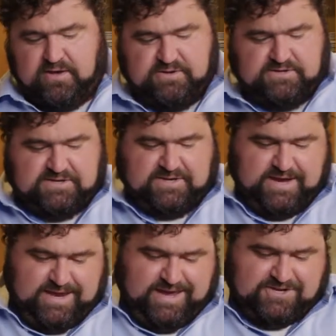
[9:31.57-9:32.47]
just
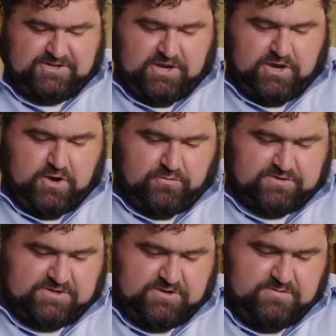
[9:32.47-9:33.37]
hit each of the
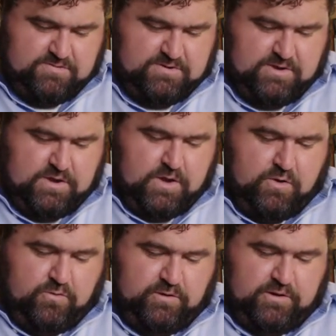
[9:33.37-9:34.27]
yolks
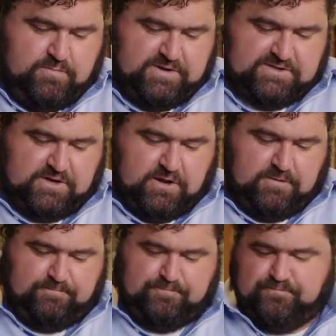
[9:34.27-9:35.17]
with a little bit of
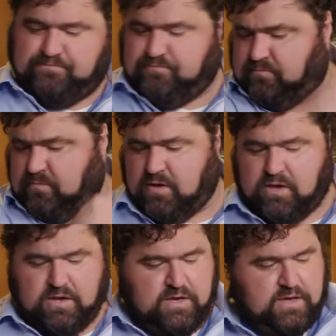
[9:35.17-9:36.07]
salt.
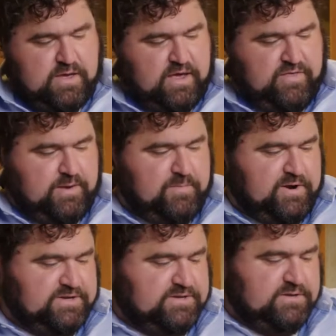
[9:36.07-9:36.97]
And then I'm
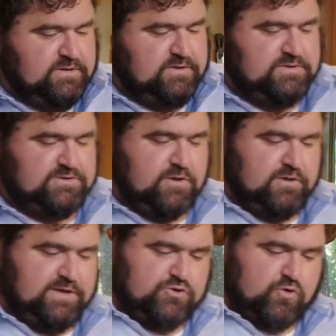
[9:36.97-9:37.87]
gonna
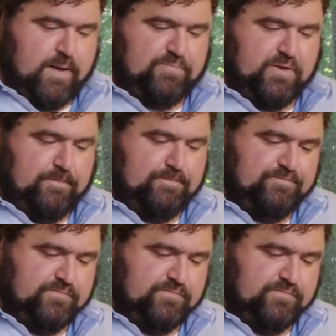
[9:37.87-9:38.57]
slowly drop them